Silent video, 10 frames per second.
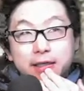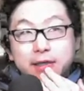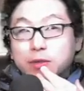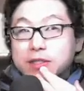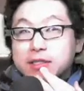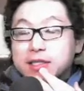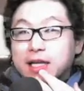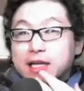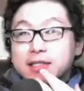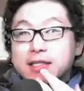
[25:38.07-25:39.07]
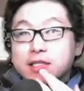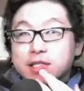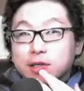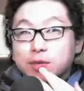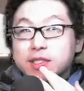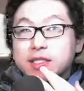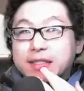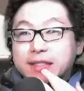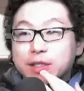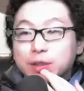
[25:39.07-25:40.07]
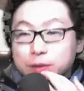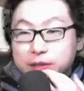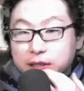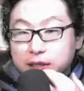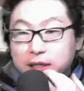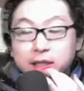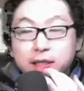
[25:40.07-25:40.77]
which is not stitching, which is using it.